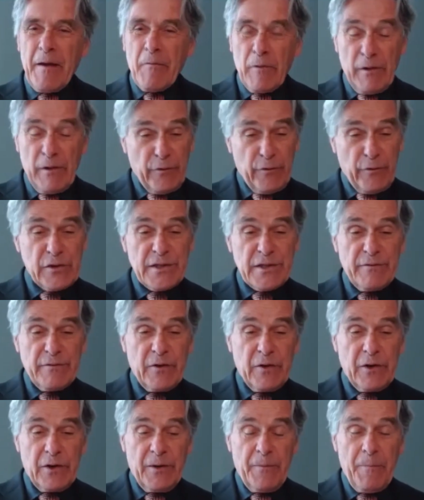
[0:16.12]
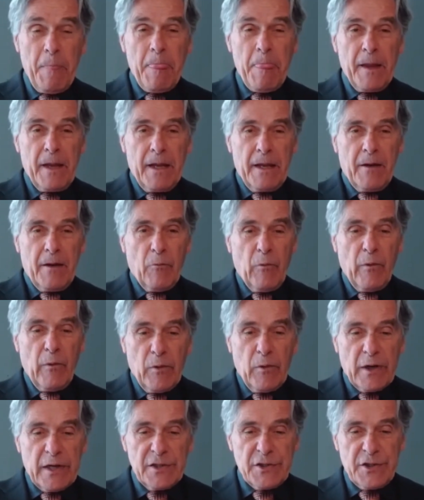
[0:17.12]
Well, first of all, we
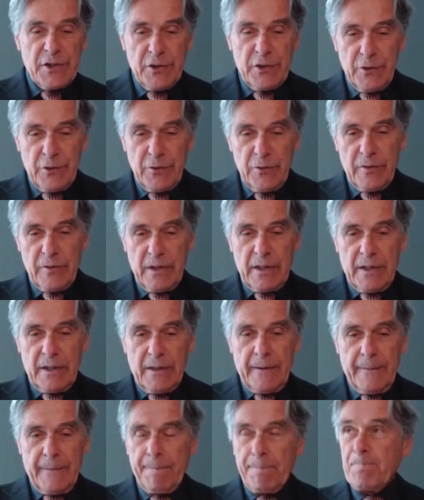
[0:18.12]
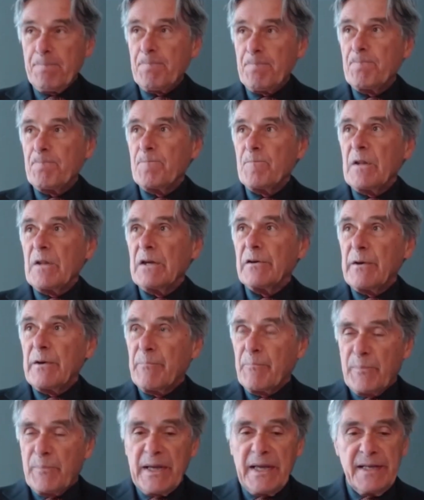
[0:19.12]
wanted to
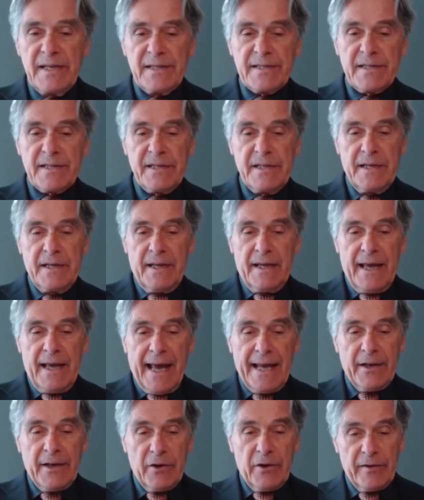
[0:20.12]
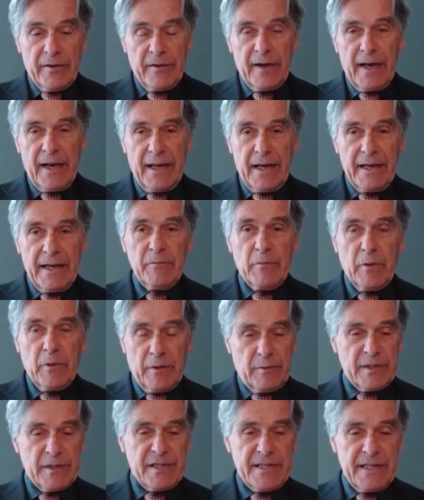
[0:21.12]
repeat and underline what
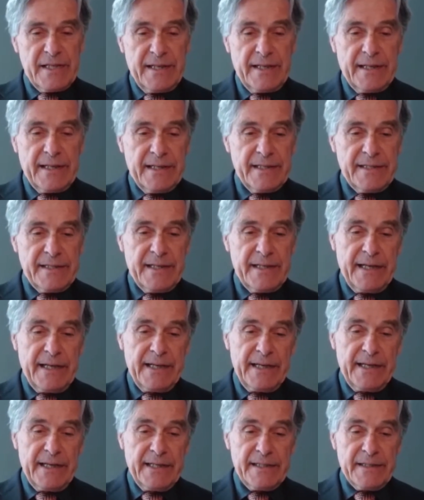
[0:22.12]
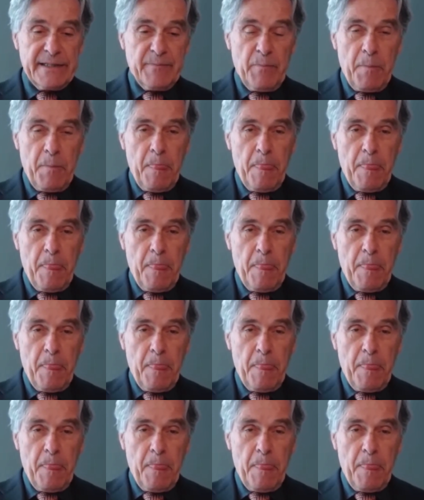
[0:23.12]
was said in 1988.